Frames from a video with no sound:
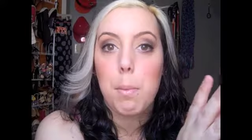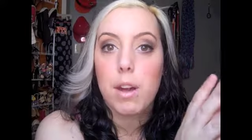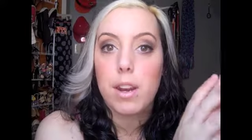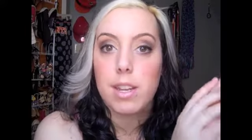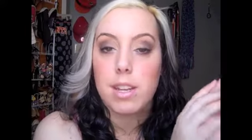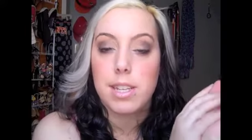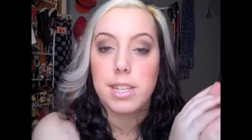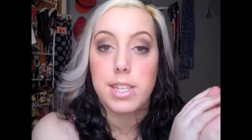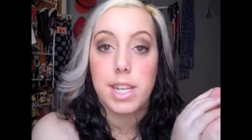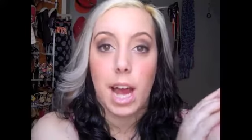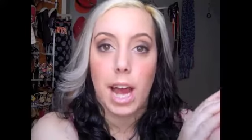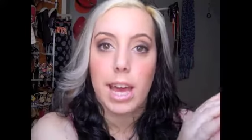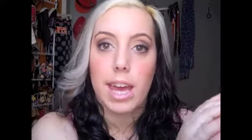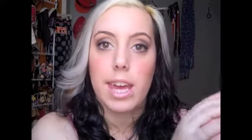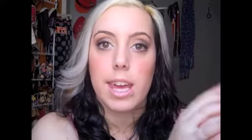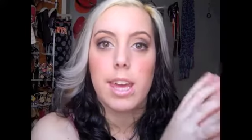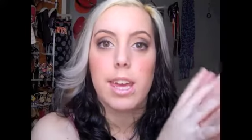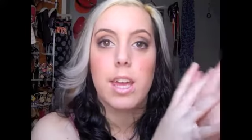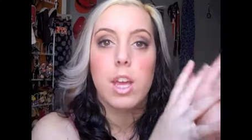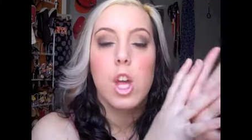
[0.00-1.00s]
I'm on a
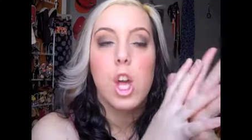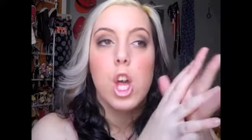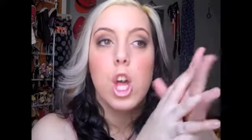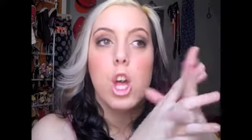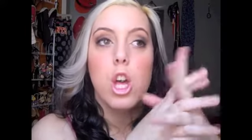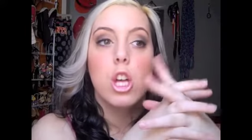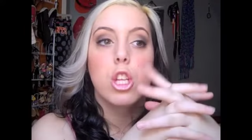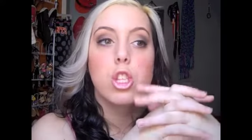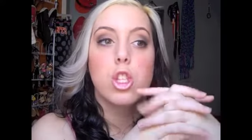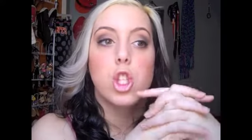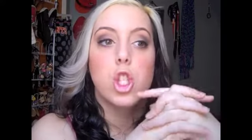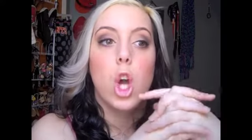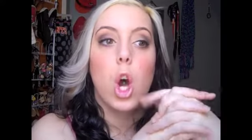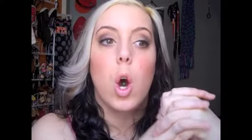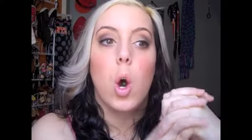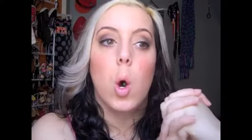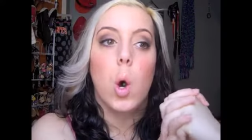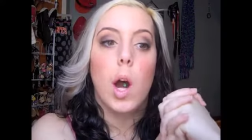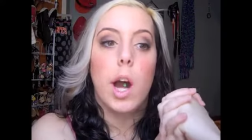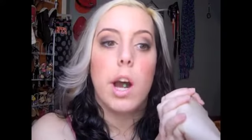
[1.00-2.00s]
diet,
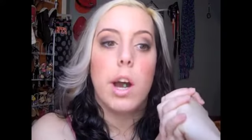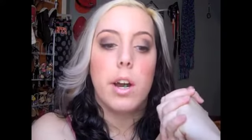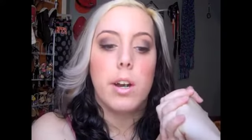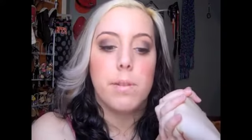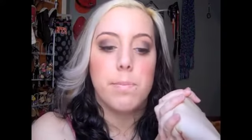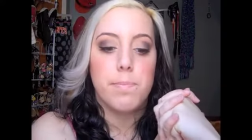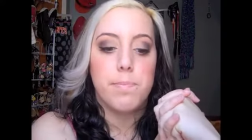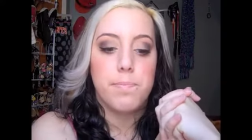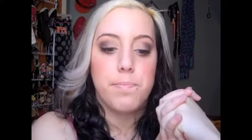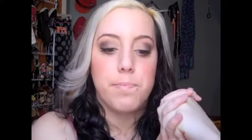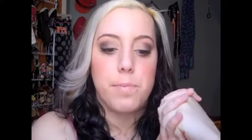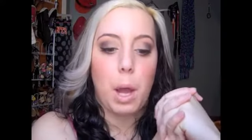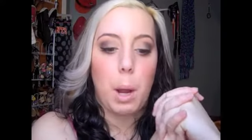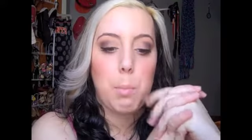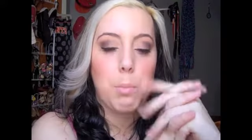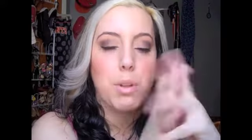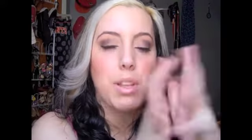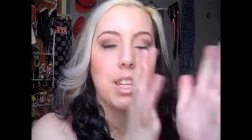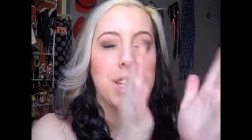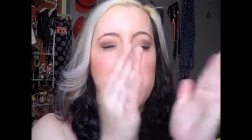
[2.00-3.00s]
so um,
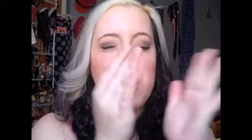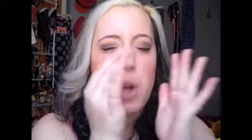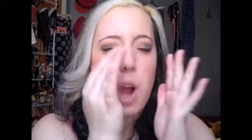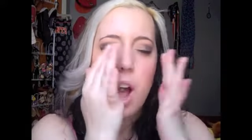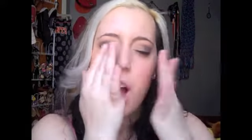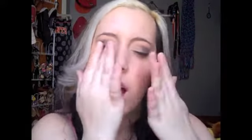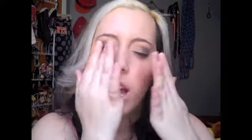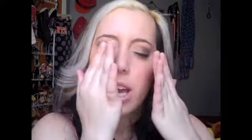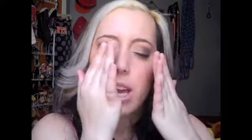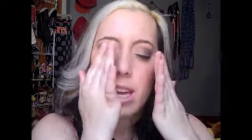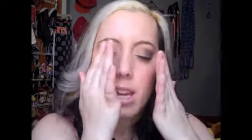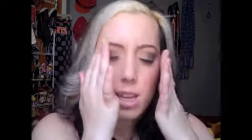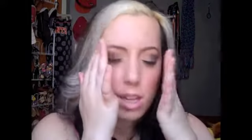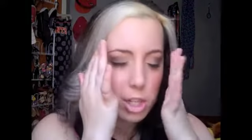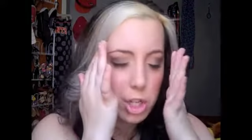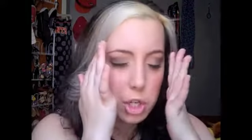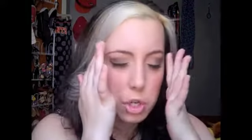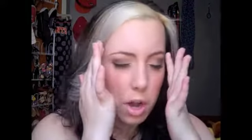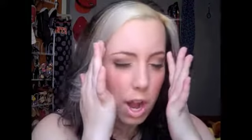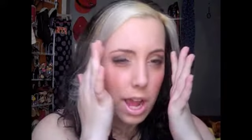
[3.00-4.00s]
I'm really trying,
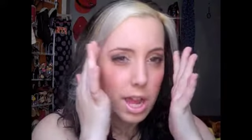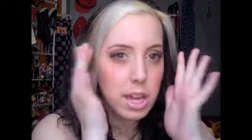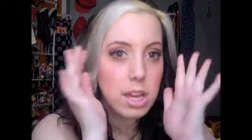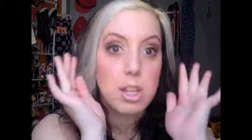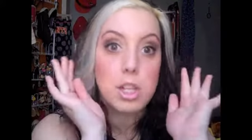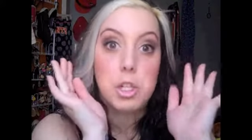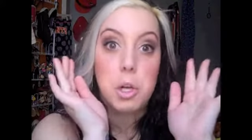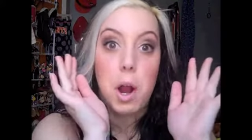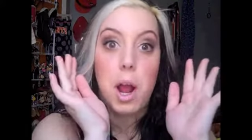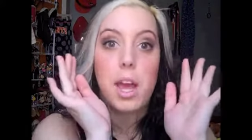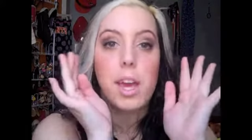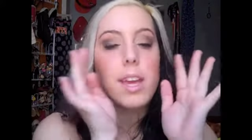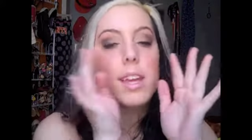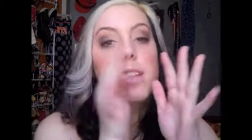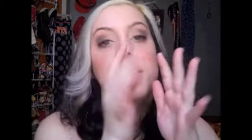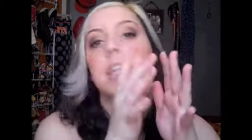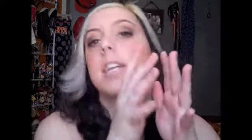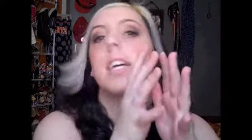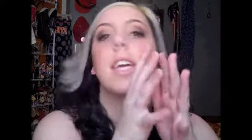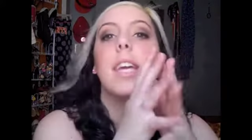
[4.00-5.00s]
trying, trying
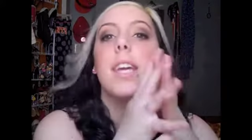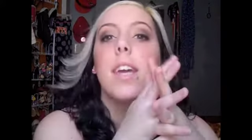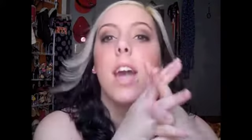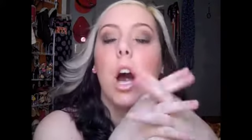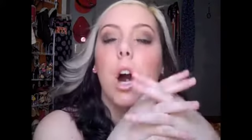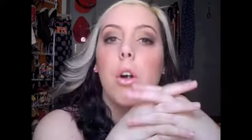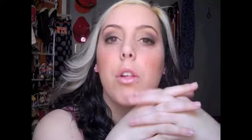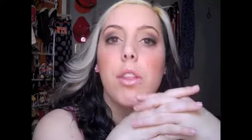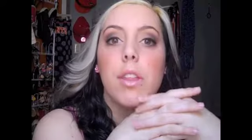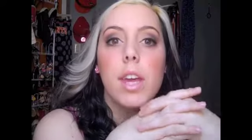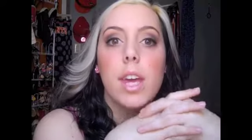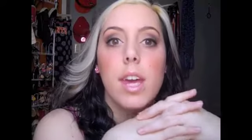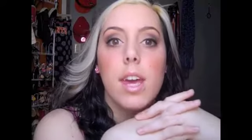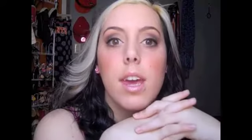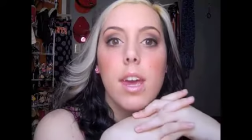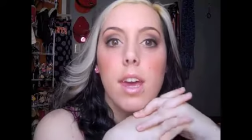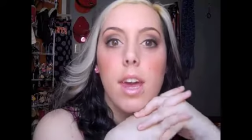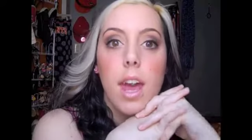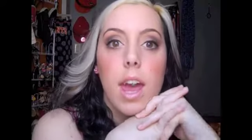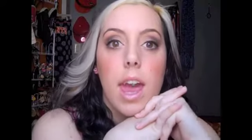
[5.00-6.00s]
to eat
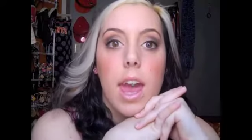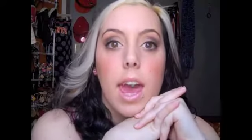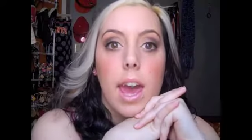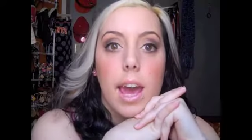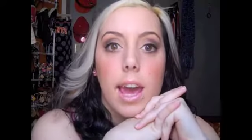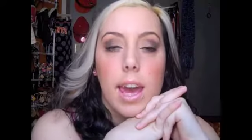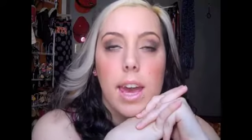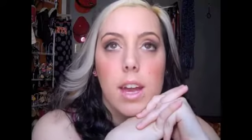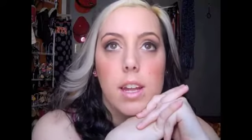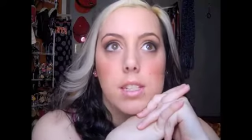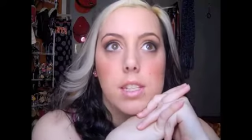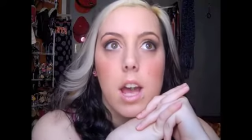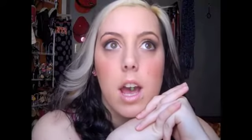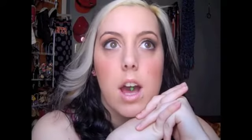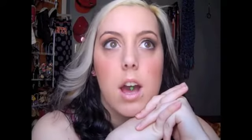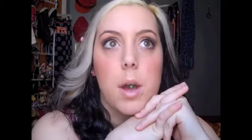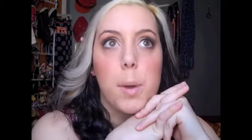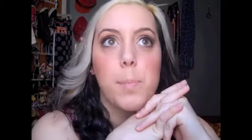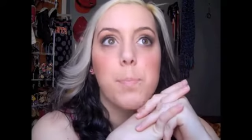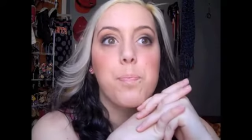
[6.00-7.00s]
healthy. And
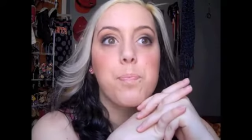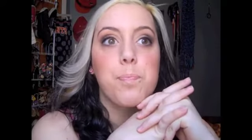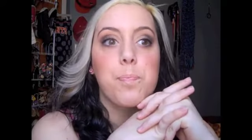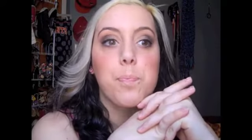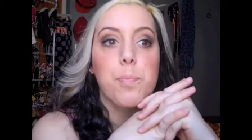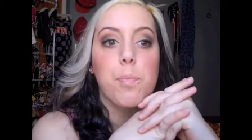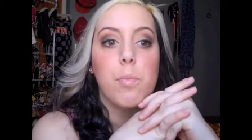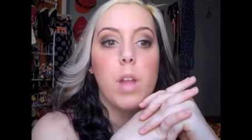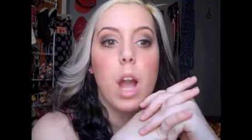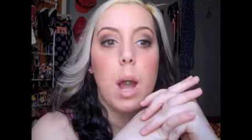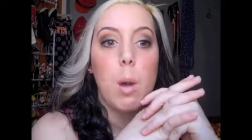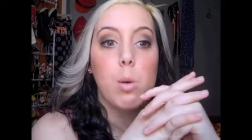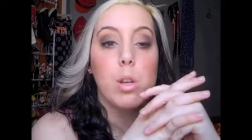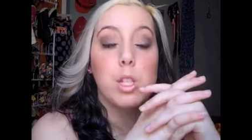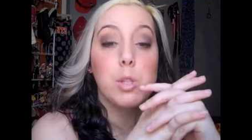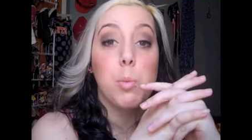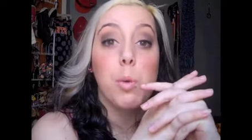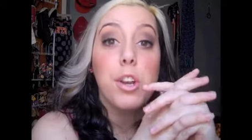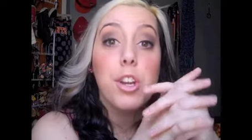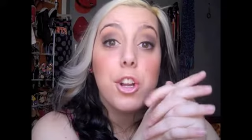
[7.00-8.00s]
um, I
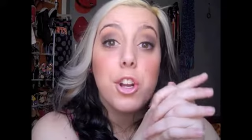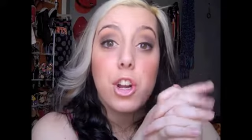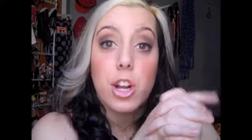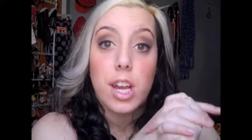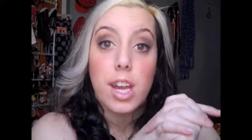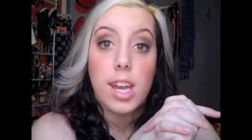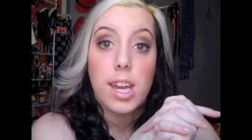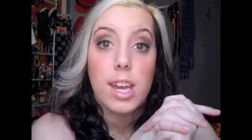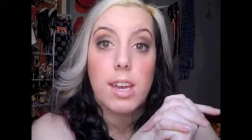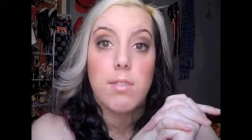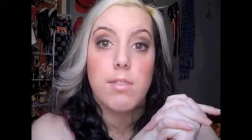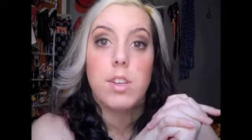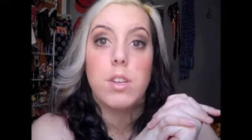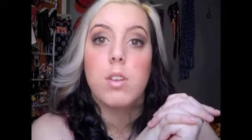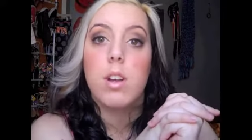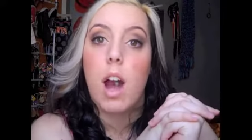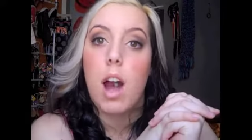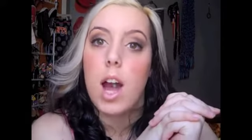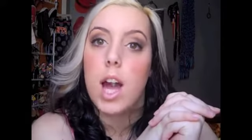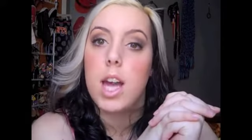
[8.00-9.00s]
was wondering if you
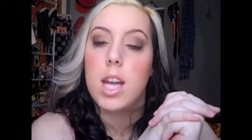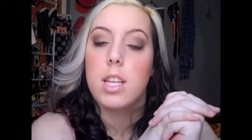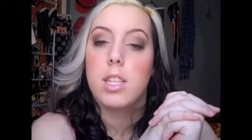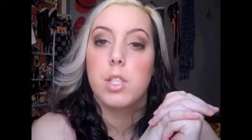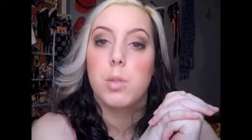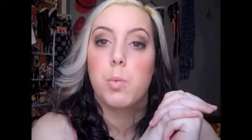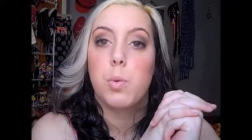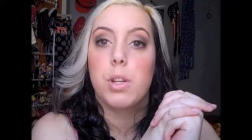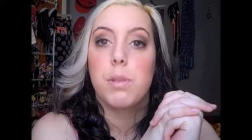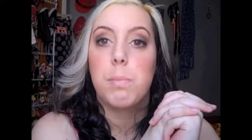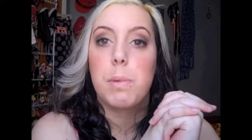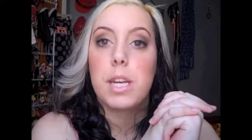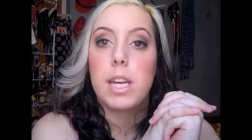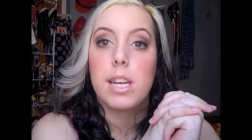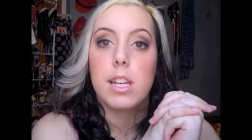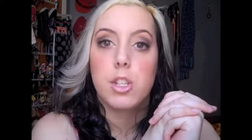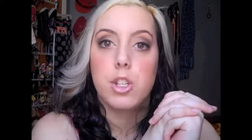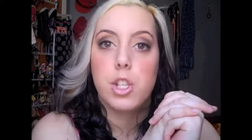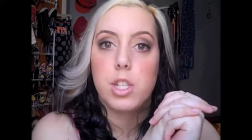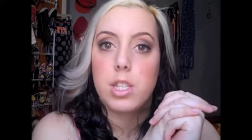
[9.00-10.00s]
guys would be
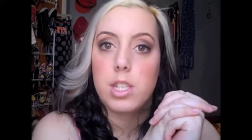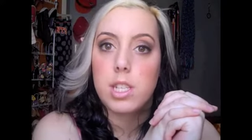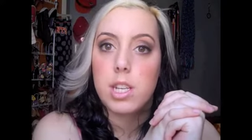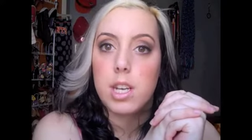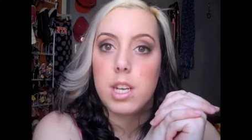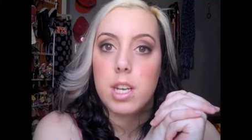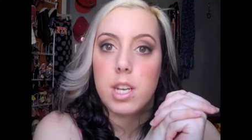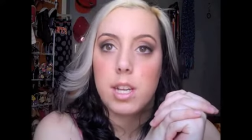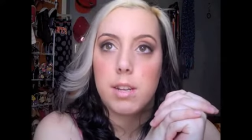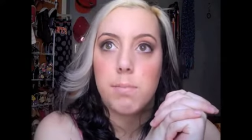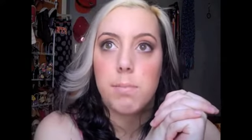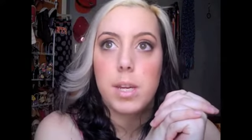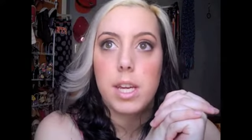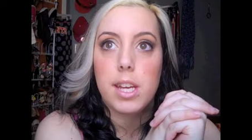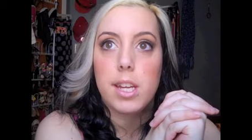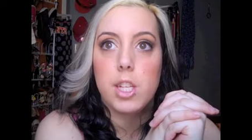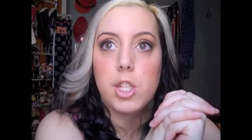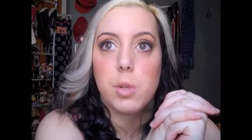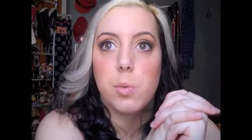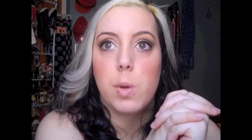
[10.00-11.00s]
interested in
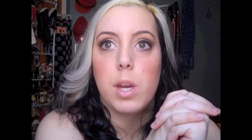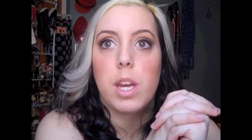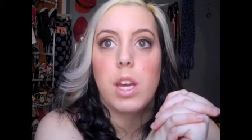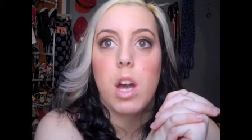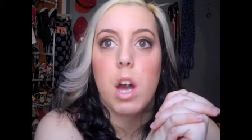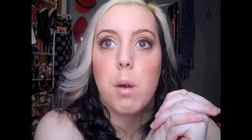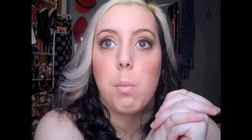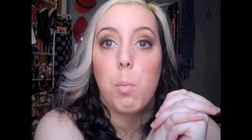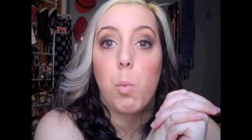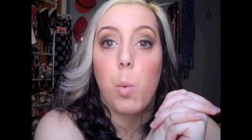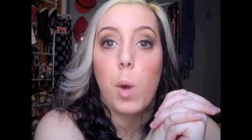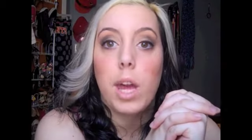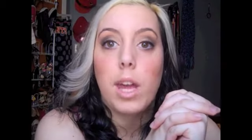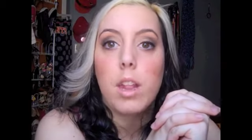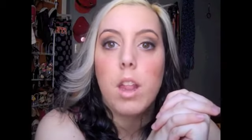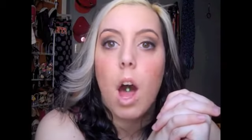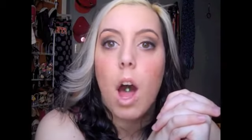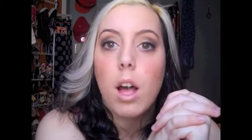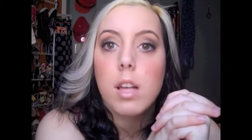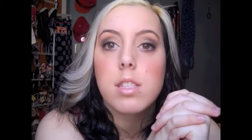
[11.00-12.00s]
me doing um,
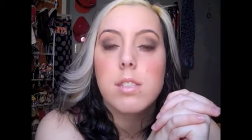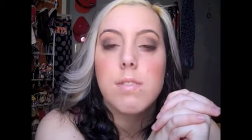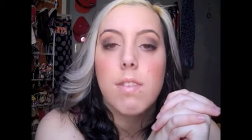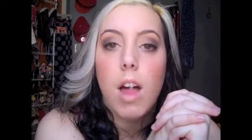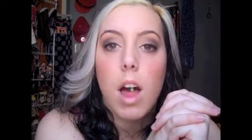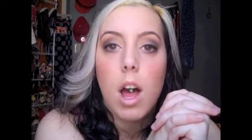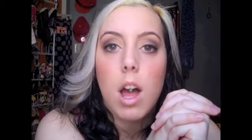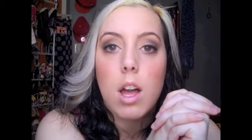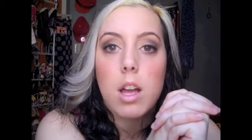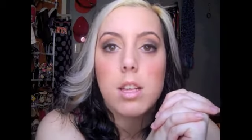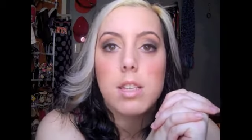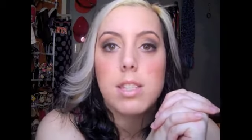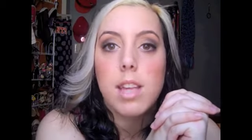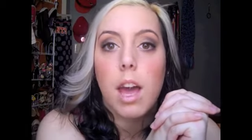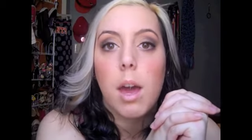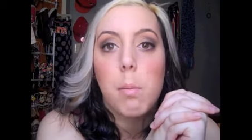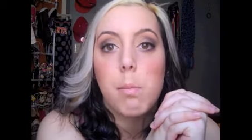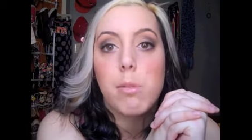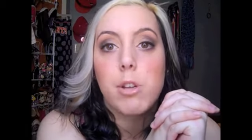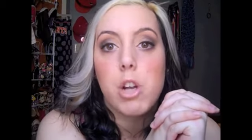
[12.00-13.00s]
weight loss vlogs.
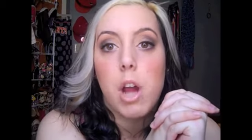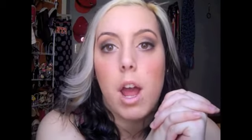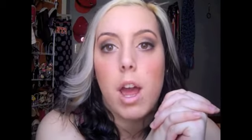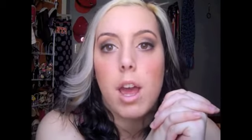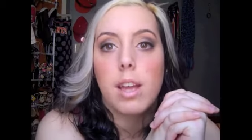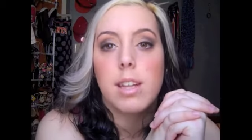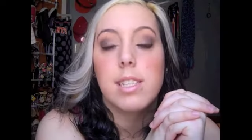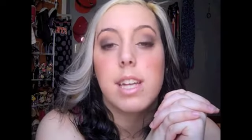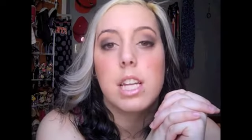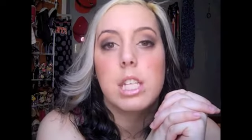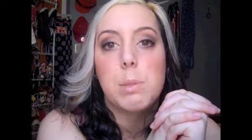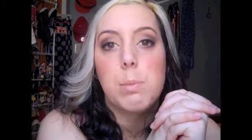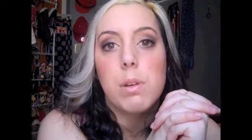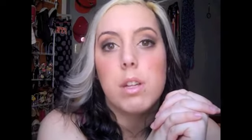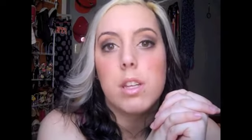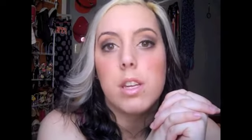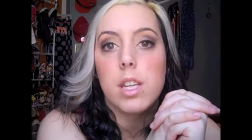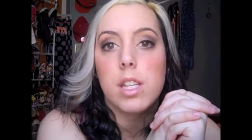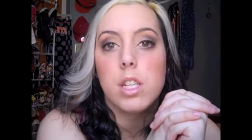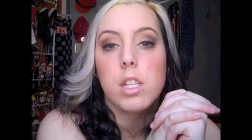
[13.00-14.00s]
I'm trying
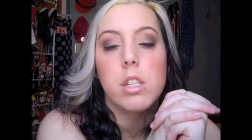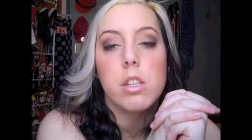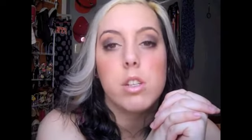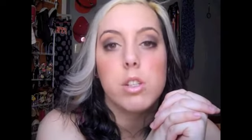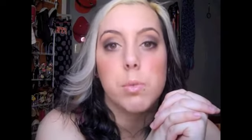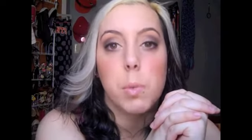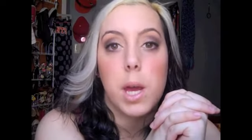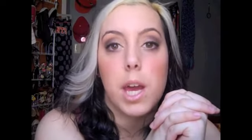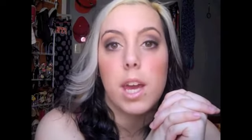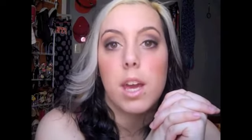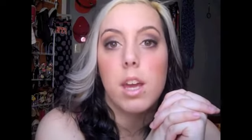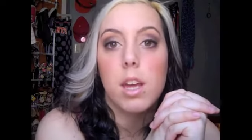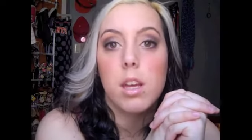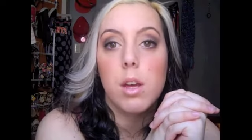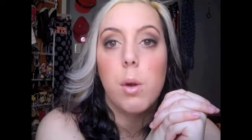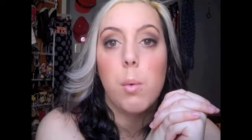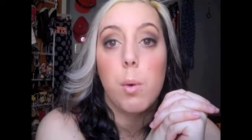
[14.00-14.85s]
desperately to lose weight